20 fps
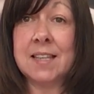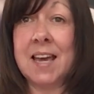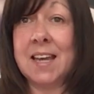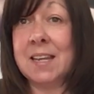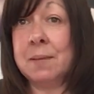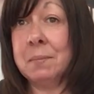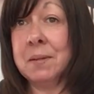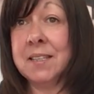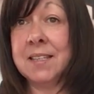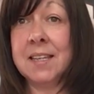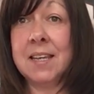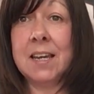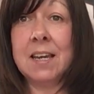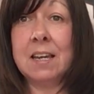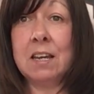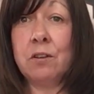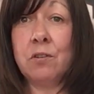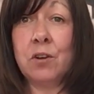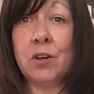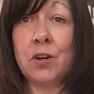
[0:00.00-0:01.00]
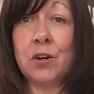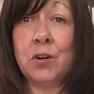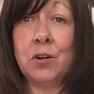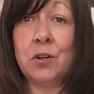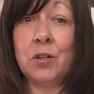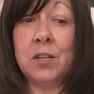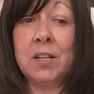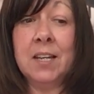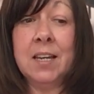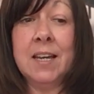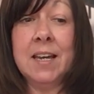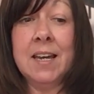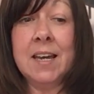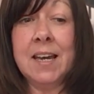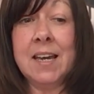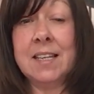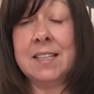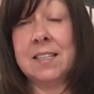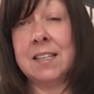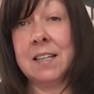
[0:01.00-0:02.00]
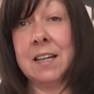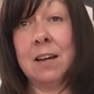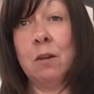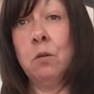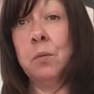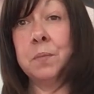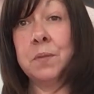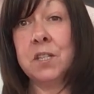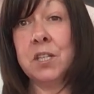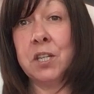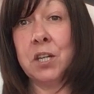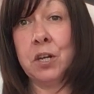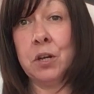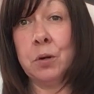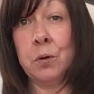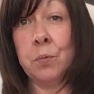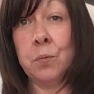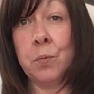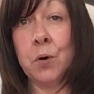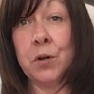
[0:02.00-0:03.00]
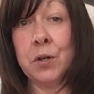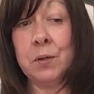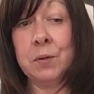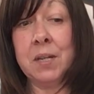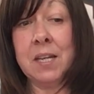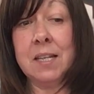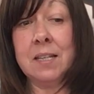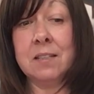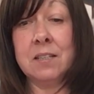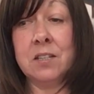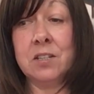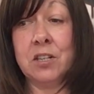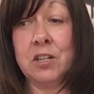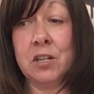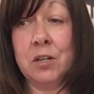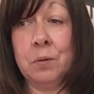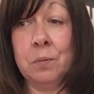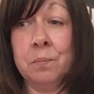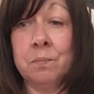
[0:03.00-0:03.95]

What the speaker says: Any material, it's up to you what you need to do.